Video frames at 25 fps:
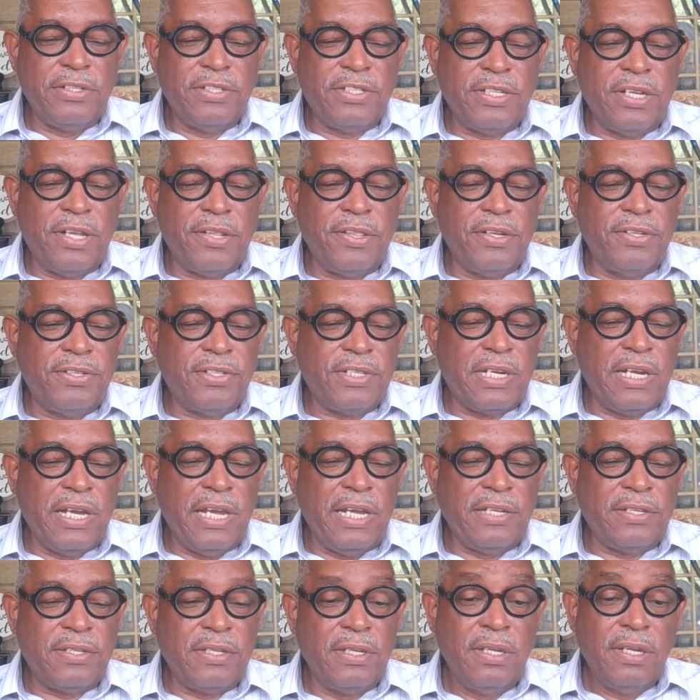in southern
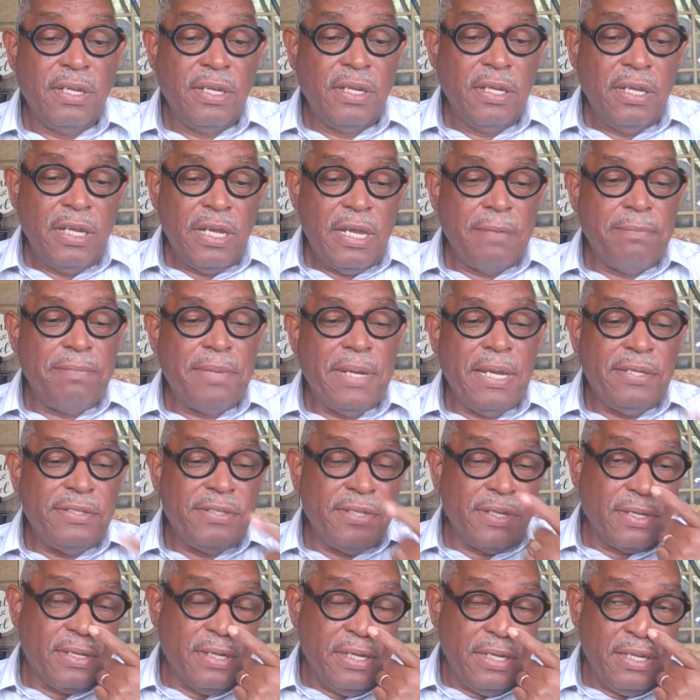states. And
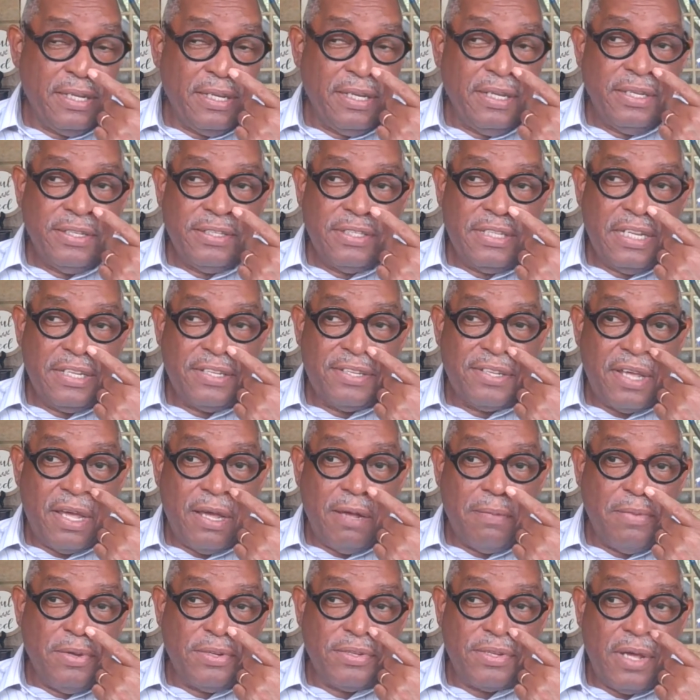basically, since
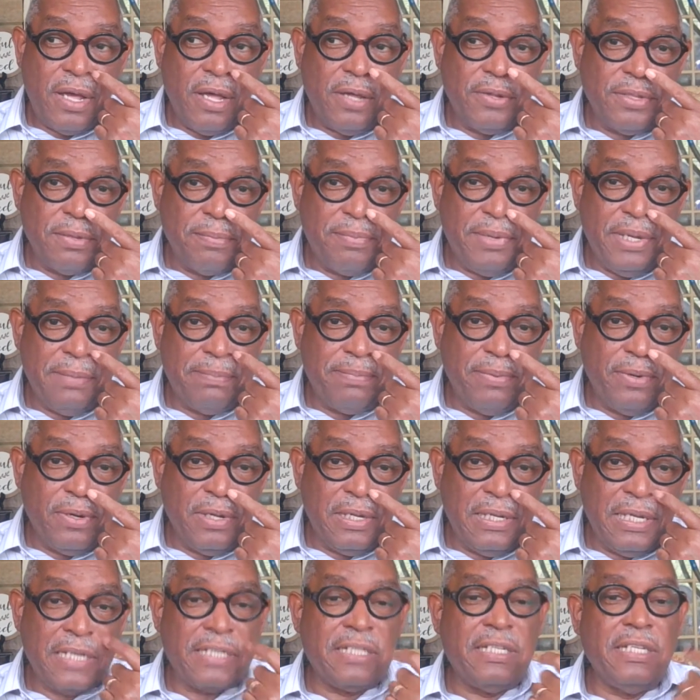almost all the people
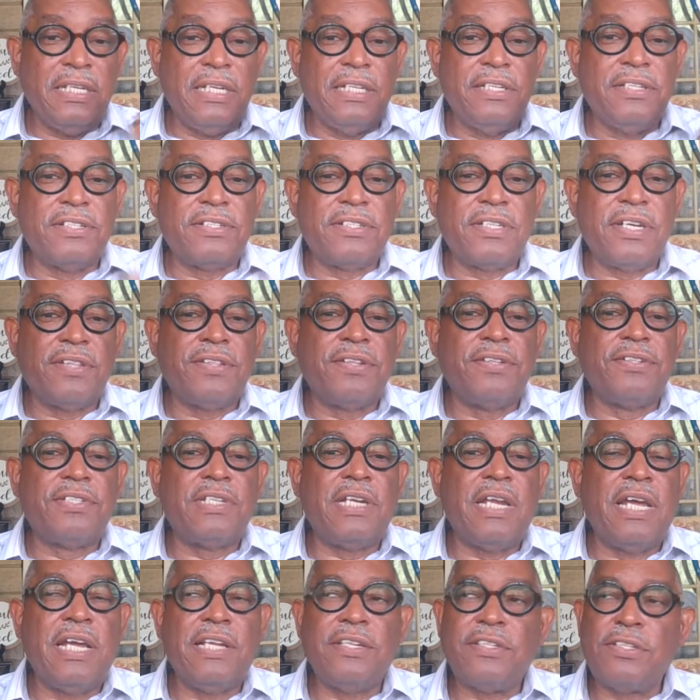elected in the southern
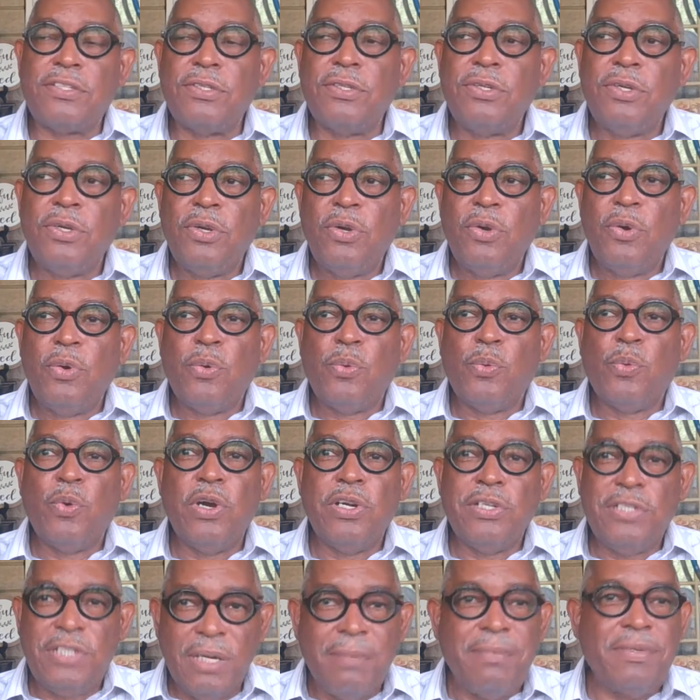states
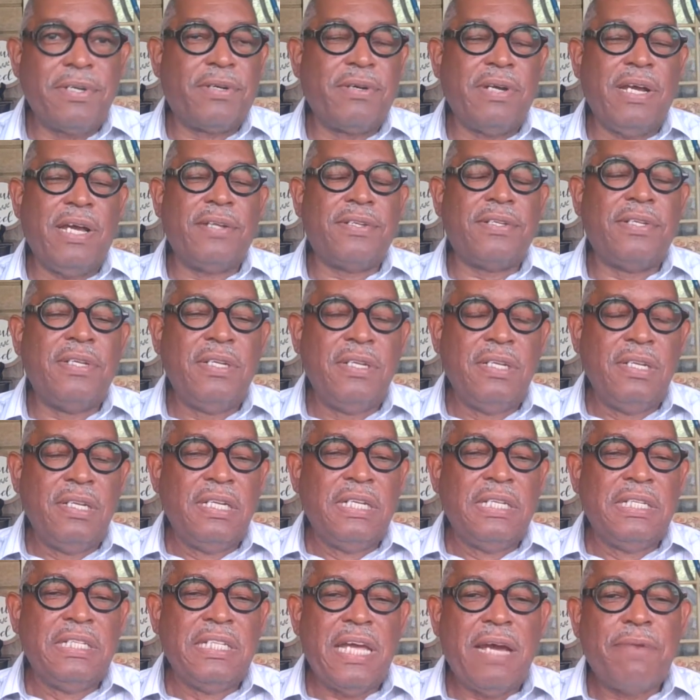were Democrats,
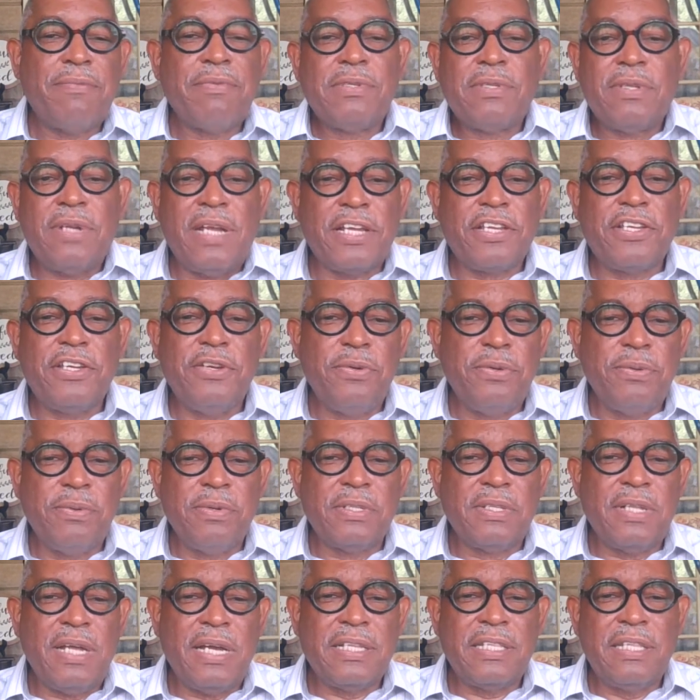that was like
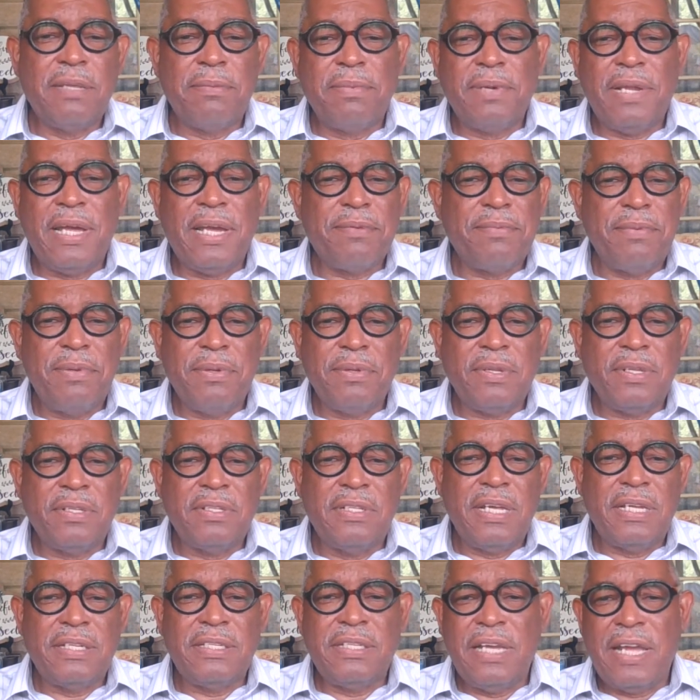
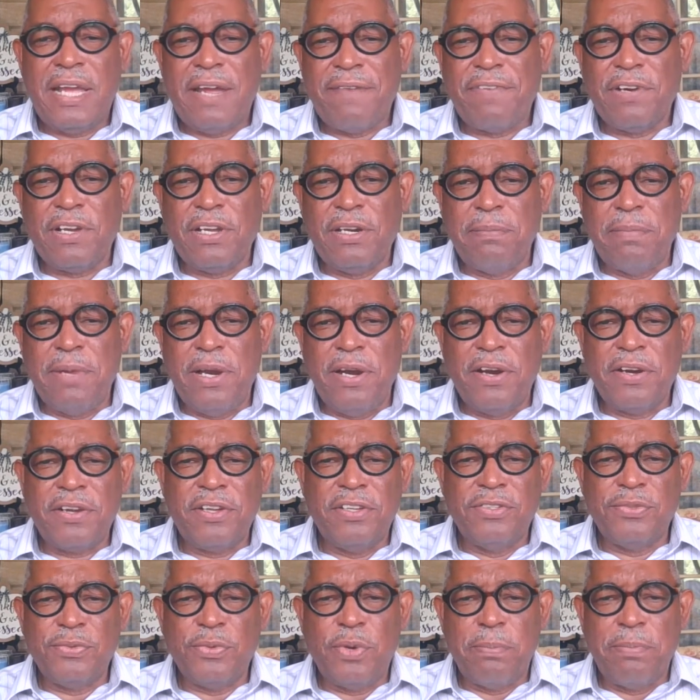that the African
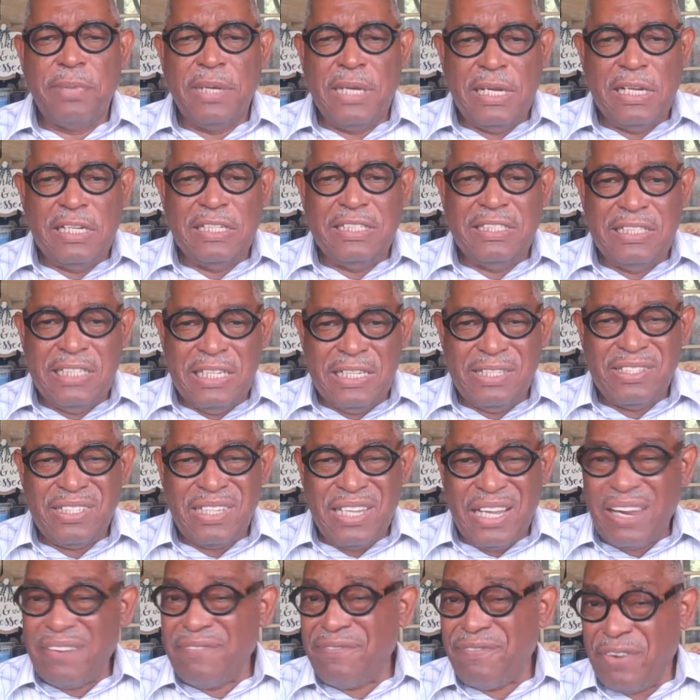Americans were being
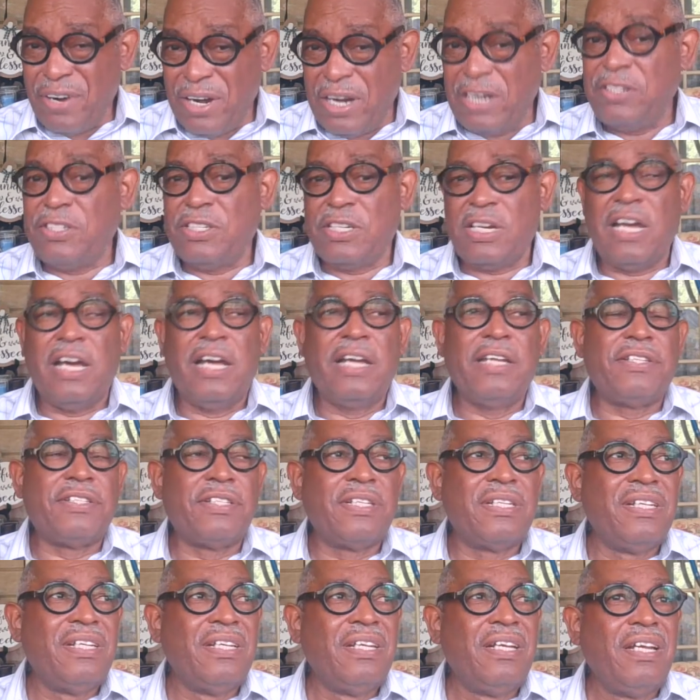
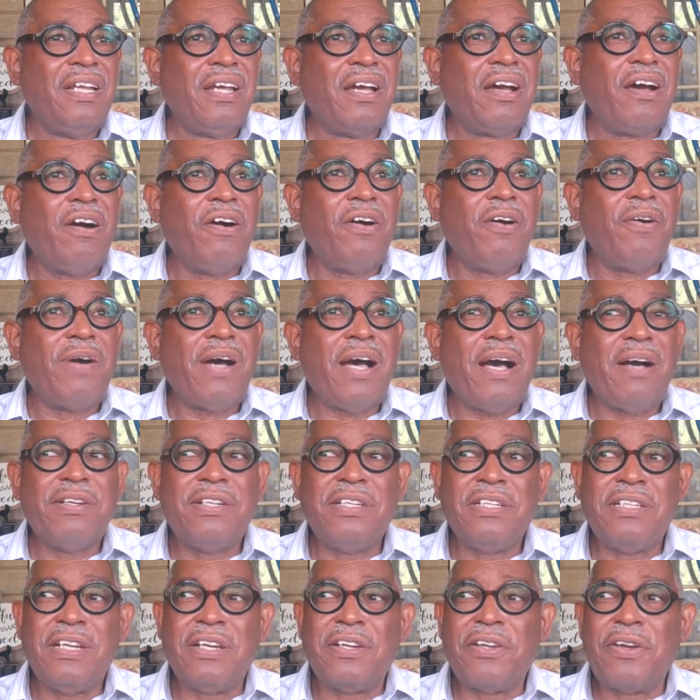disenfranchised. Oh, how
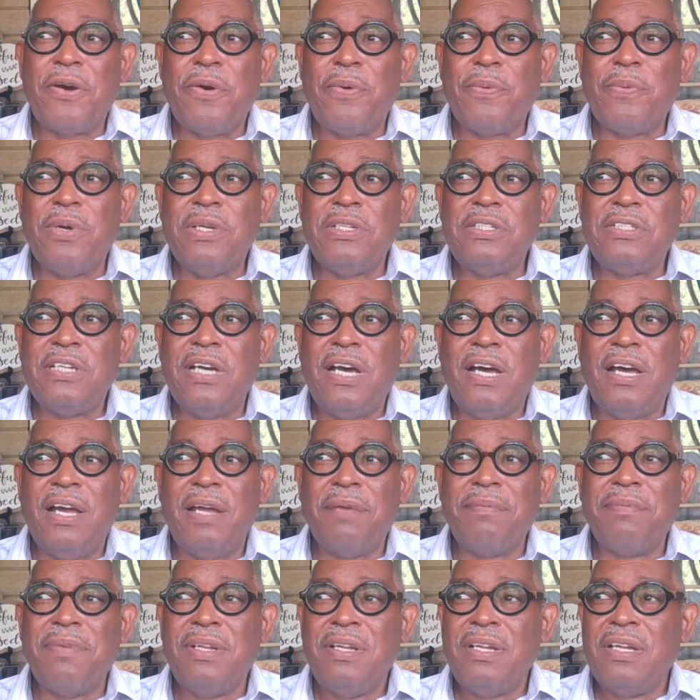did it go one
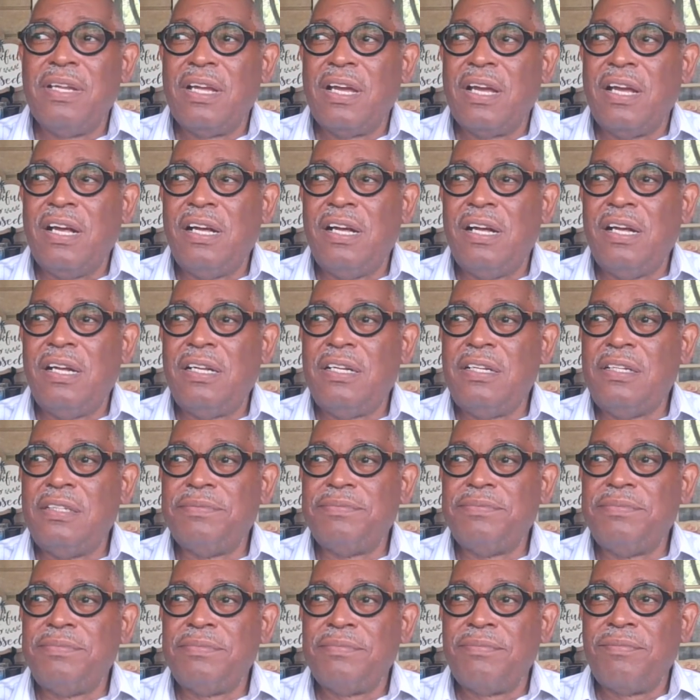time?
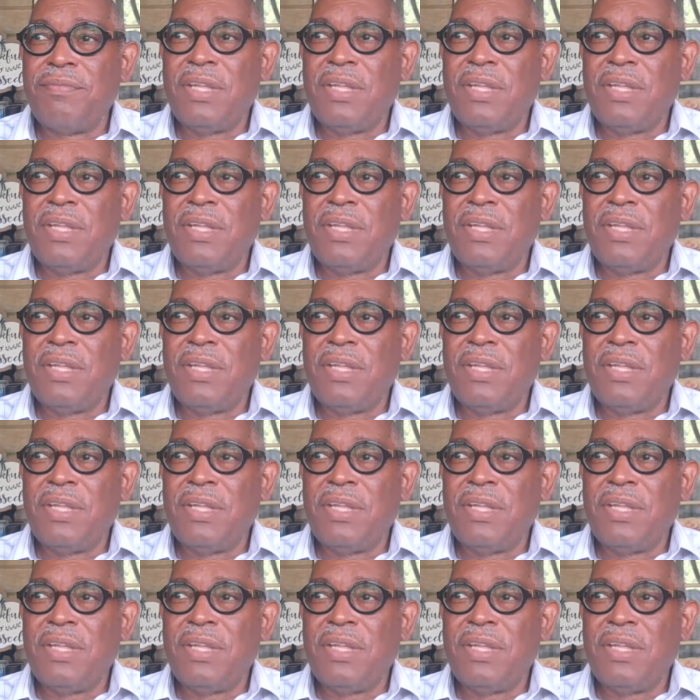And